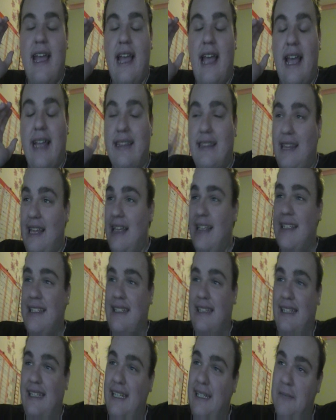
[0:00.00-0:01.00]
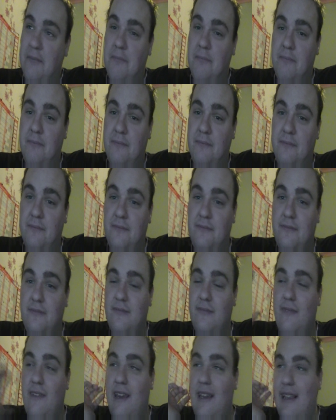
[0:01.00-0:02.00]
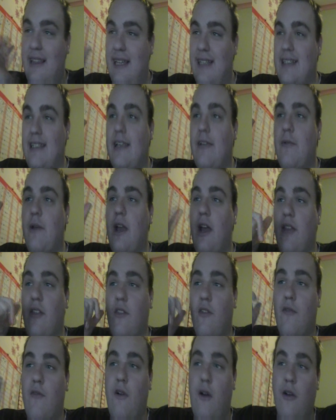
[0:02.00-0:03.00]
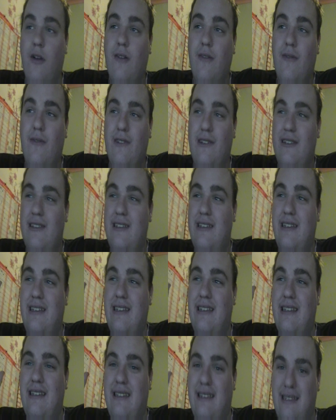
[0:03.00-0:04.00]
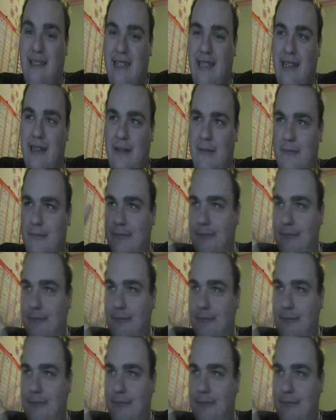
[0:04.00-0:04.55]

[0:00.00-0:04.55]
And lastly we had The Rock versus Cena.